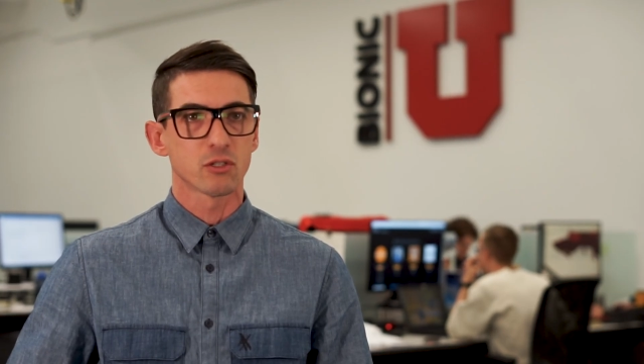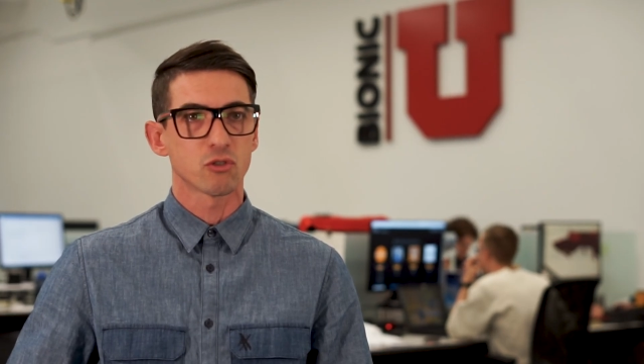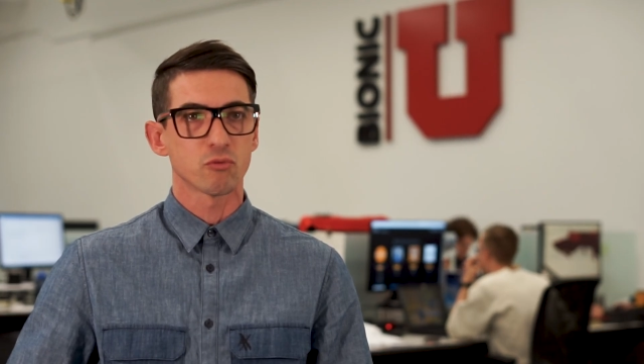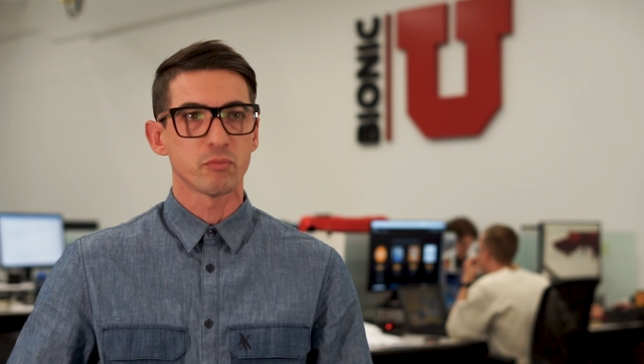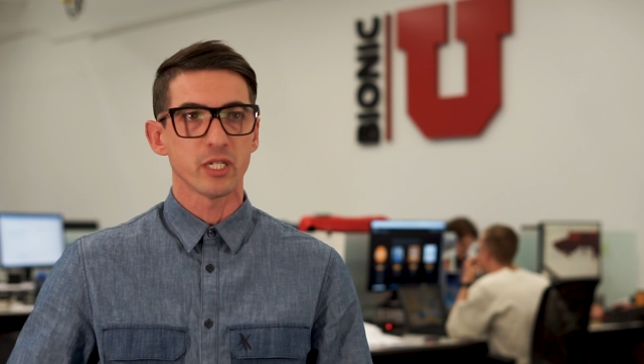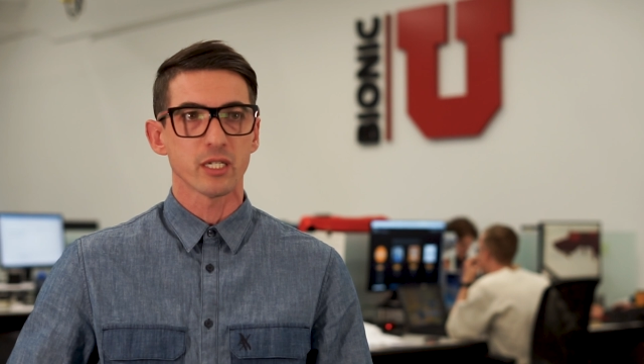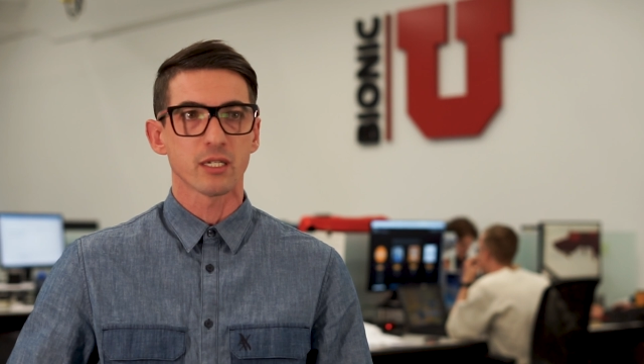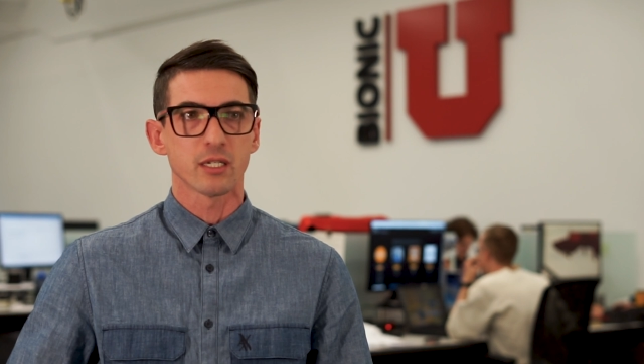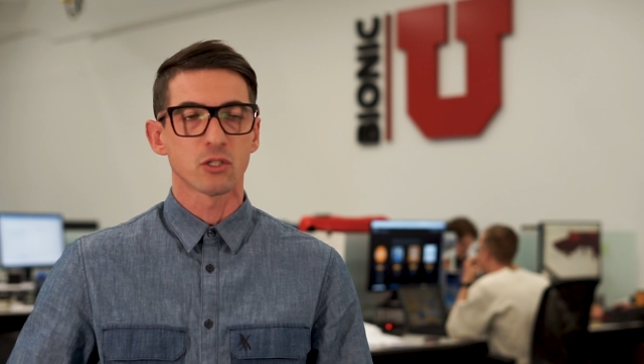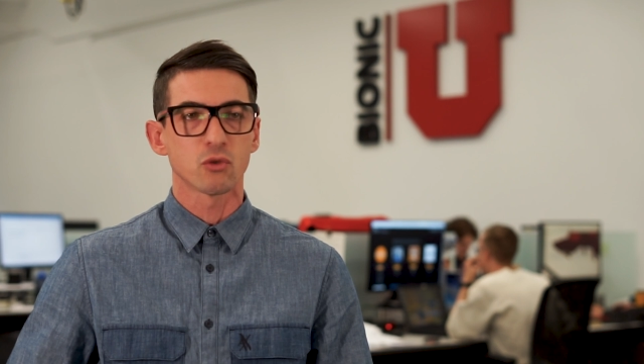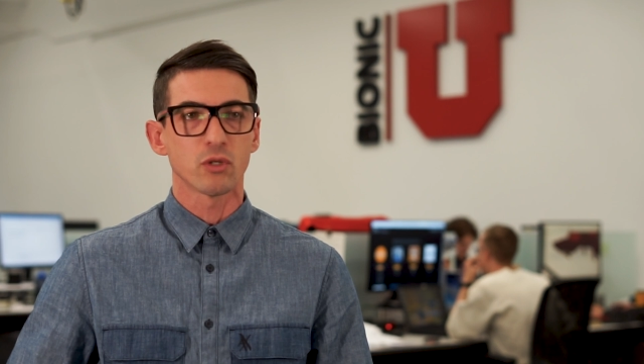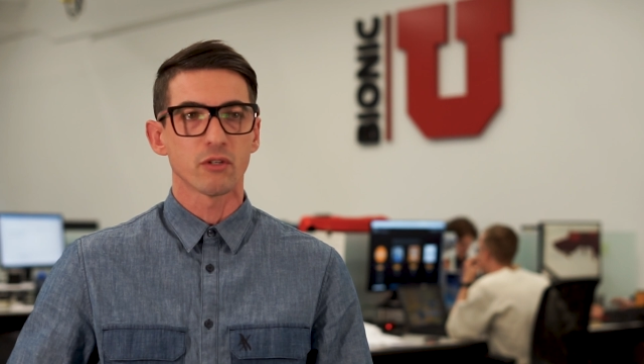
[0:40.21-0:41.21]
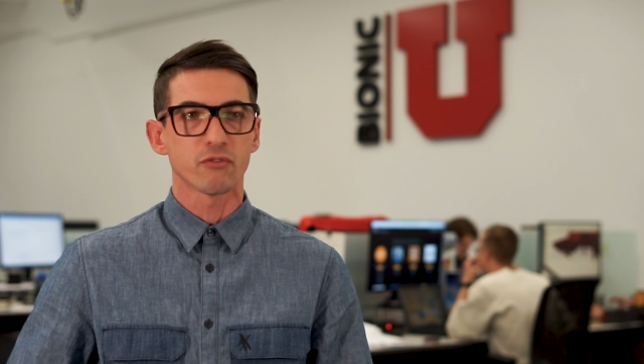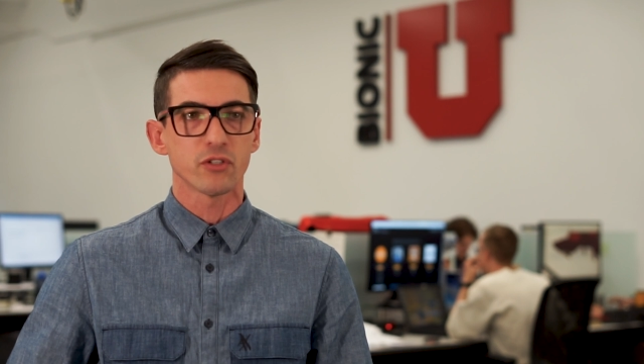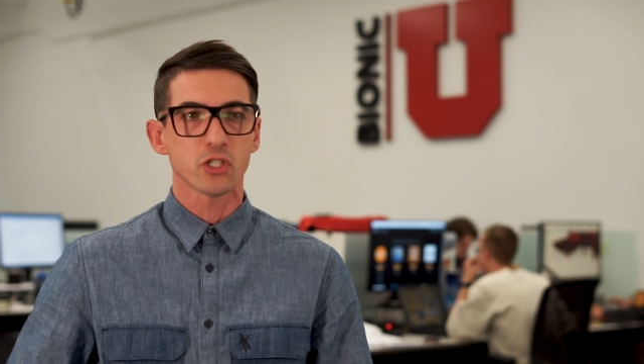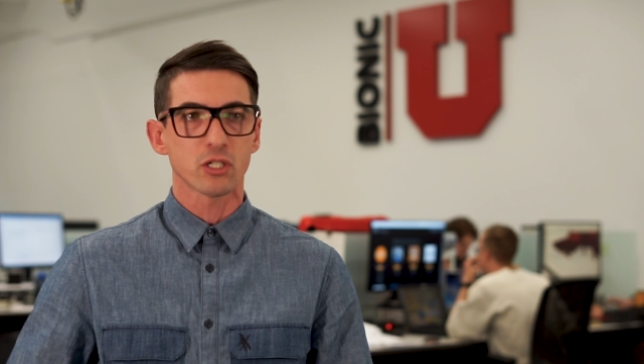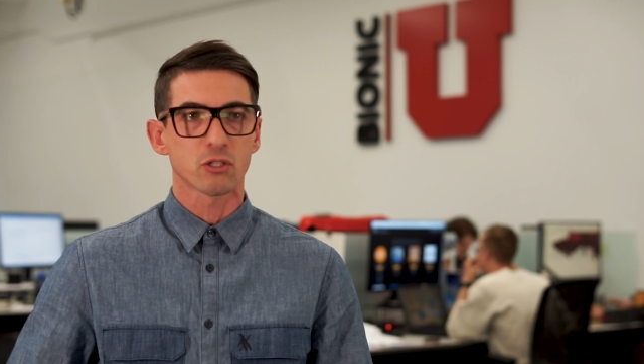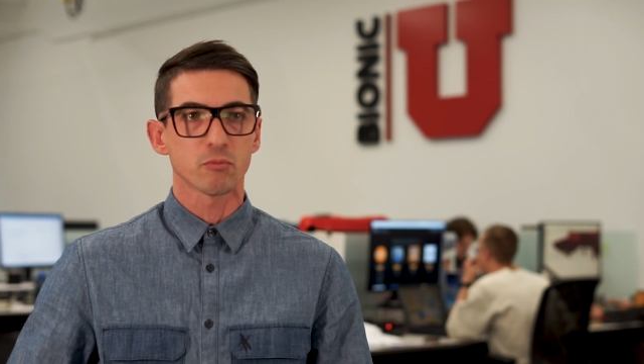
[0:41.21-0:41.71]
too big and too
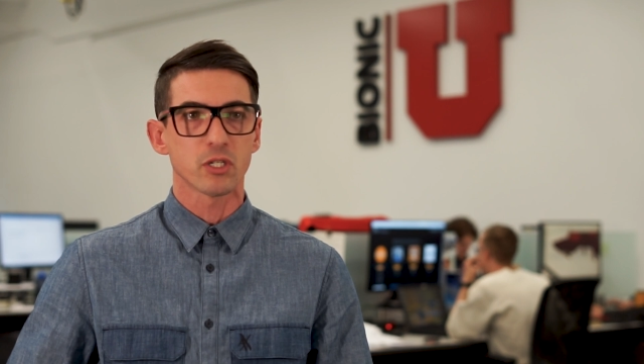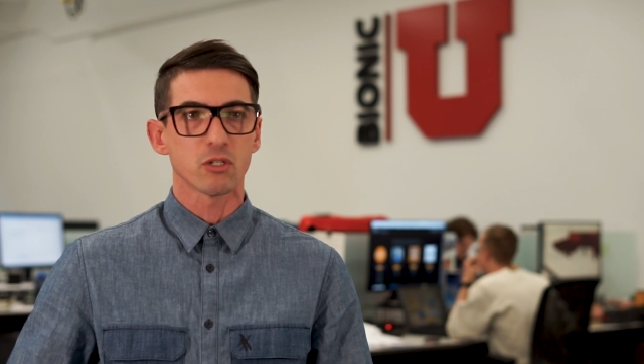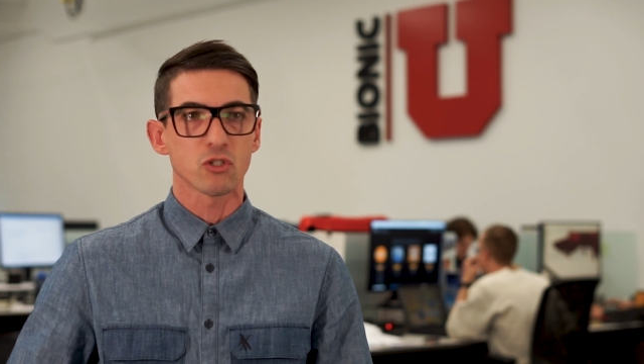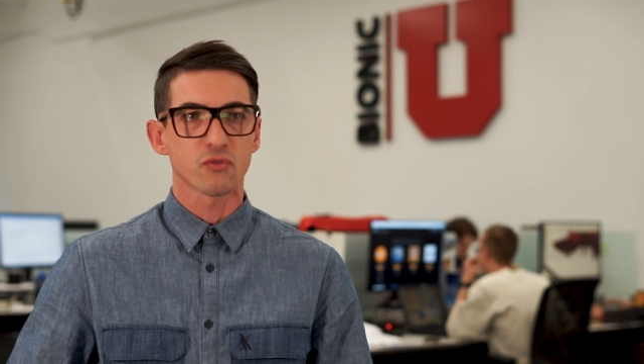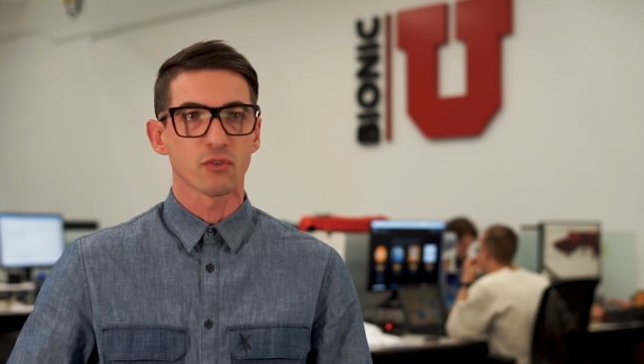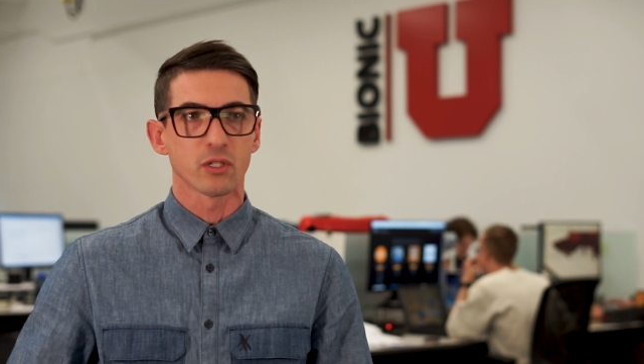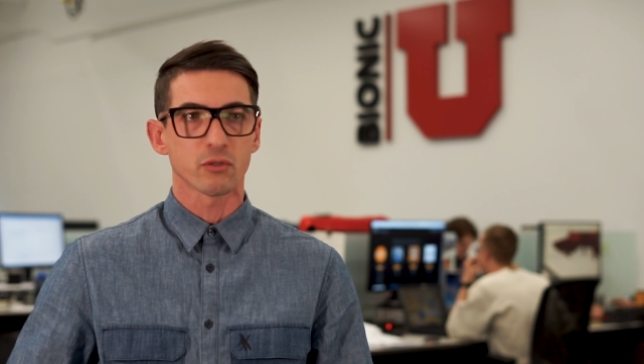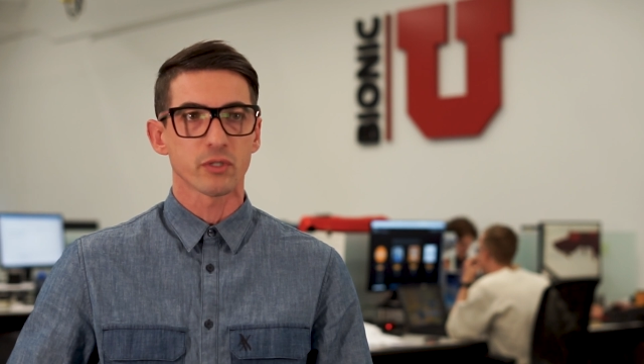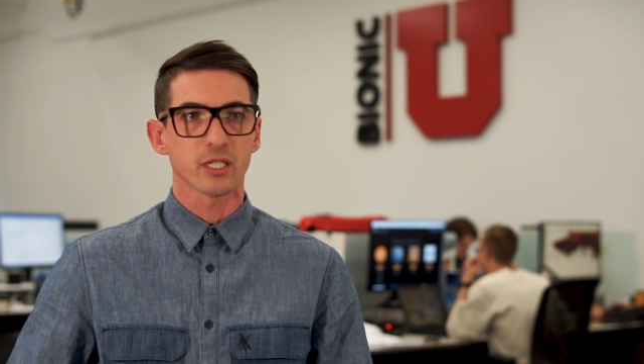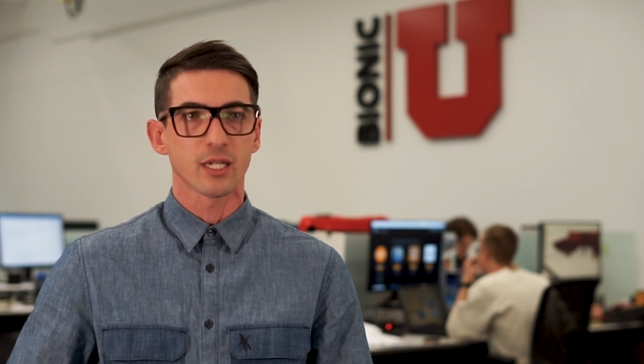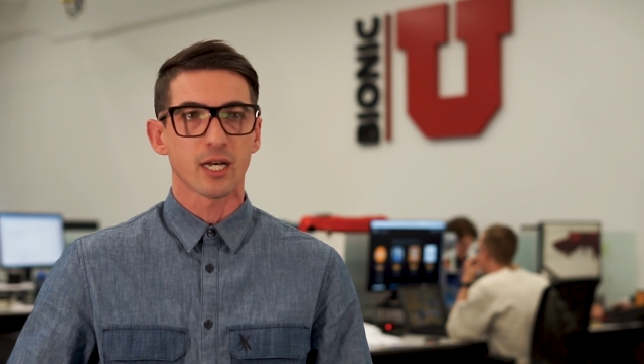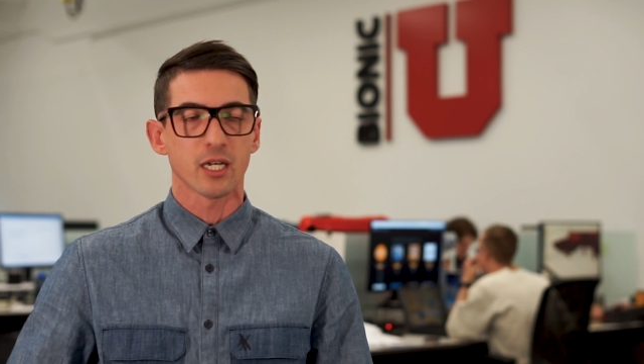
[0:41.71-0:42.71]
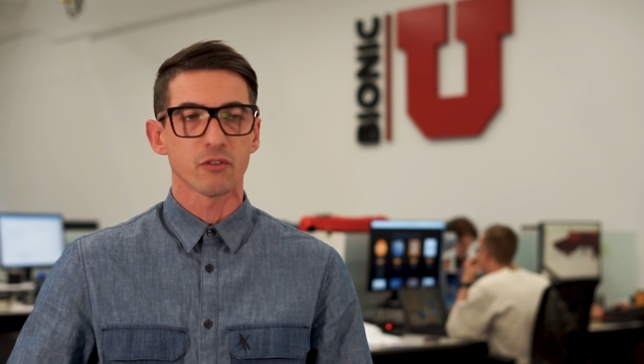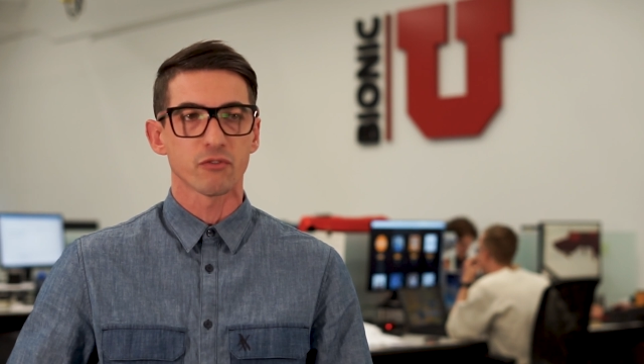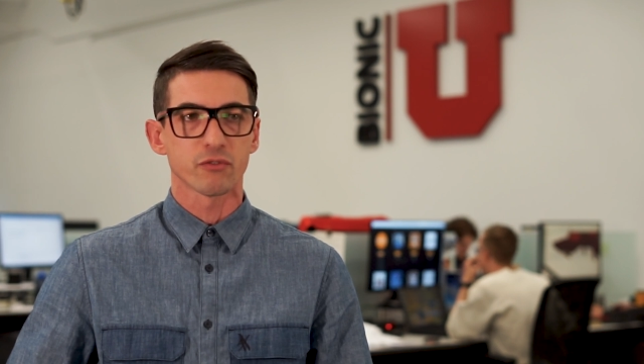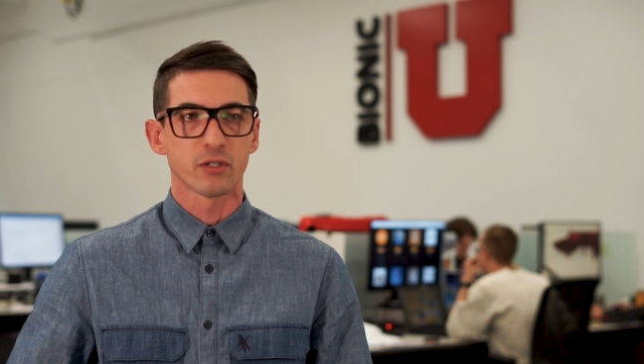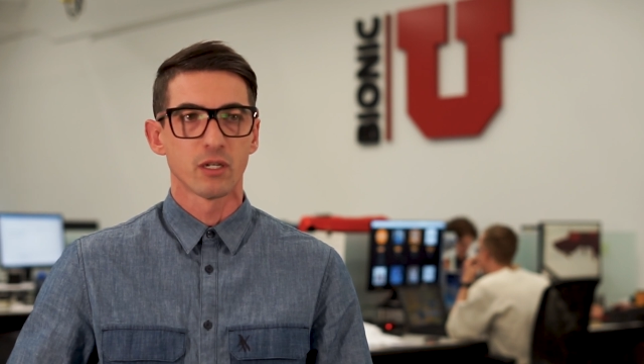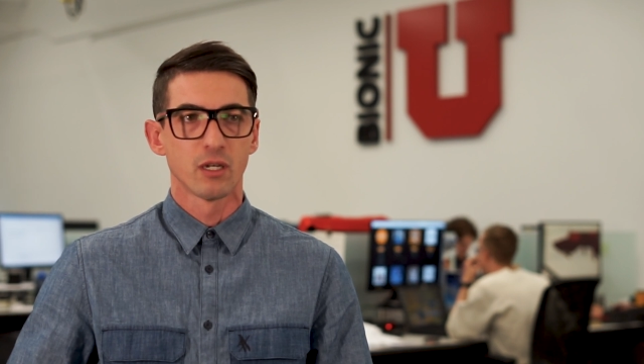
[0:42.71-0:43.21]
inefficient to be useful in real life.
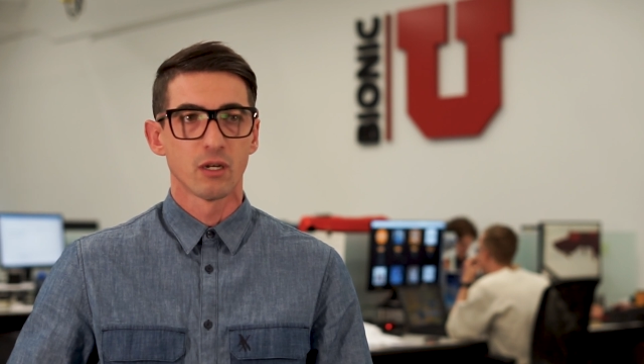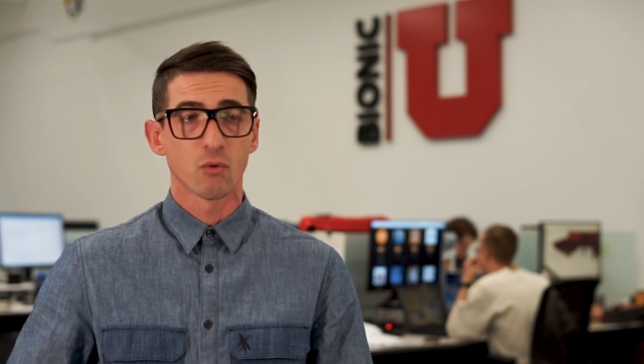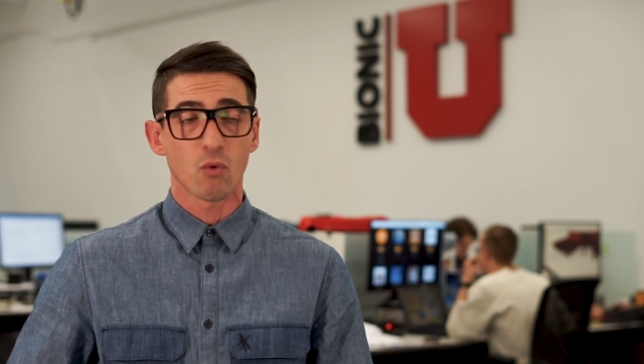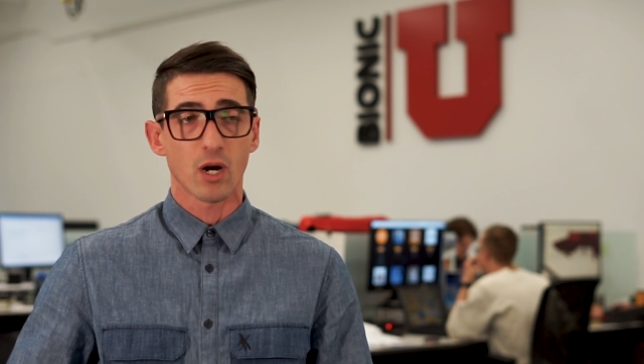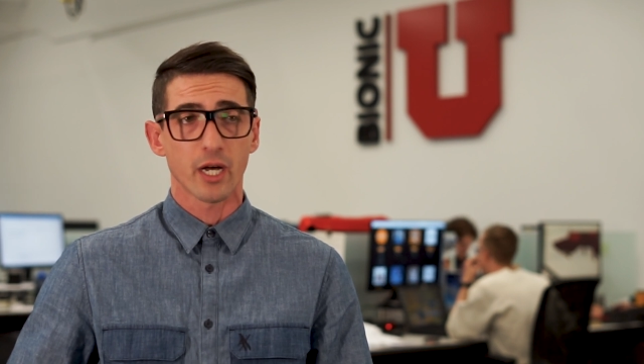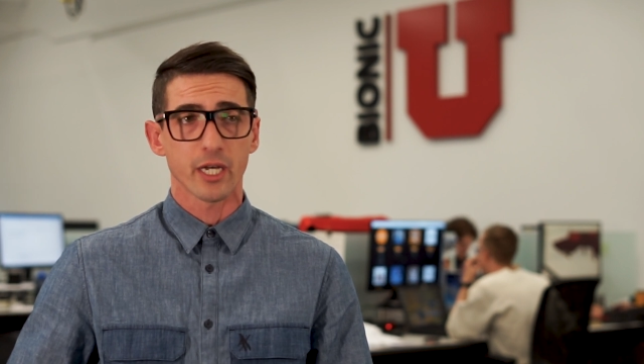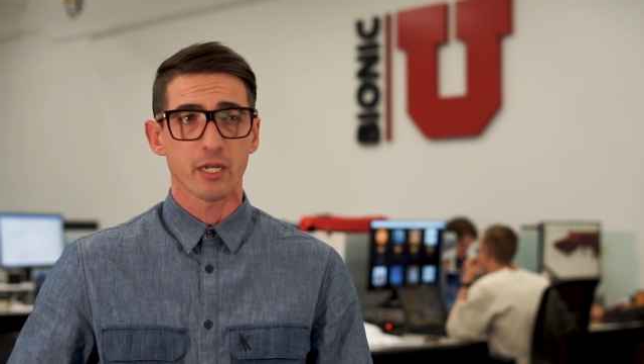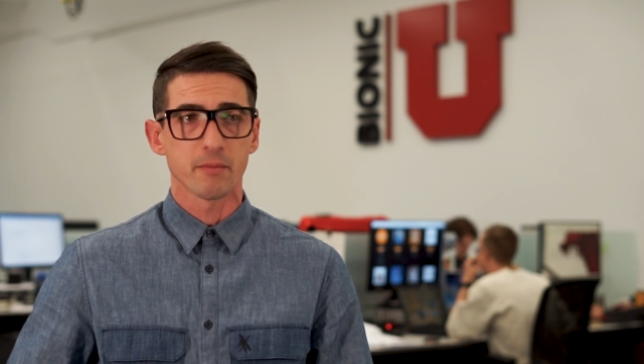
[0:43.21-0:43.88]
Why?